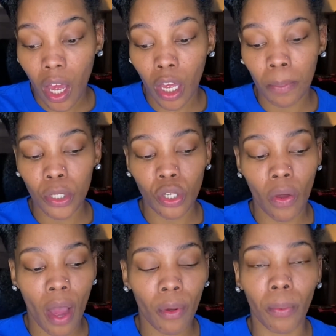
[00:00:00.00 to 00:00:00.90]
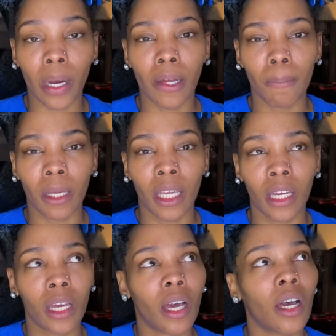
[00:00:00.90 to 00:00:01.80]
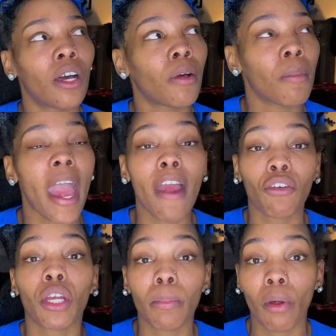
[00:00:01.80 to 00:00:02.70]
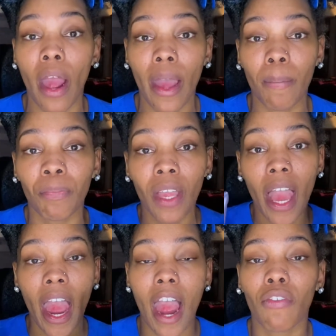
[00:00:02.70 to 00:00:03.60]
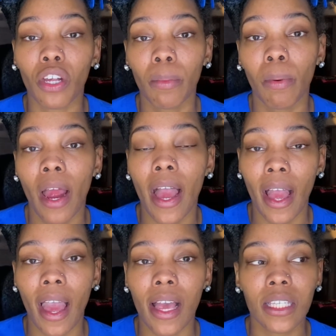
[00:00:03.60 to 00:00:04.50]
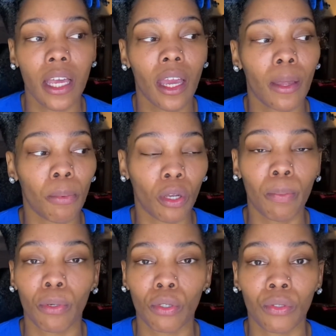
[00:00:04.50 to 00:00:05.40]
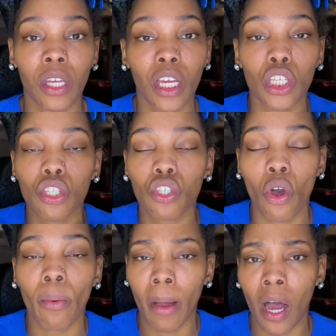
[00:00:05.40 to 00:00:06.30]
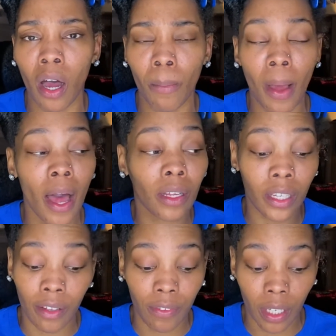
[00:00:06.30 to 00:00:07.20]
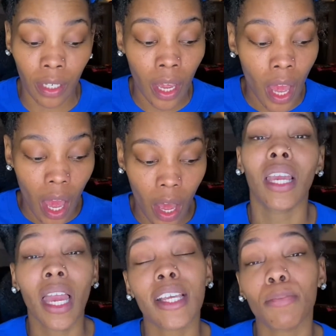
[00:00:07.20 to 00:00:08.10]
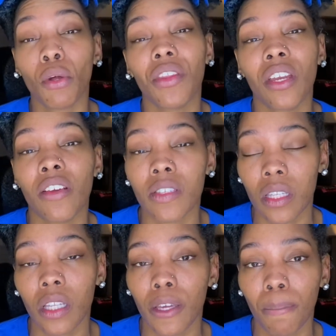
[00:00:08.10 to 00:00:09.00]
So I will recommend African Pride. African Pride has a pre-poo that is so bomb. I love it. It has more than enough slip